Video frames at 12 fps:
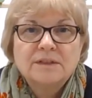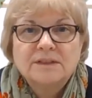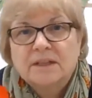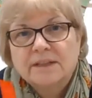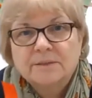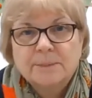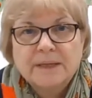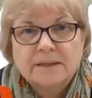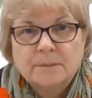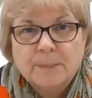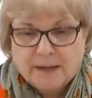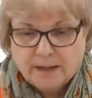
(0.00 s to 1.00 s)
size
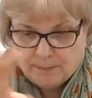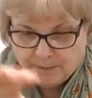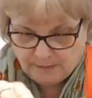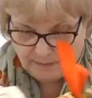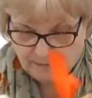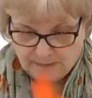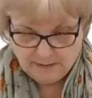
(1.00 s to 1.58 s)
piece of paper.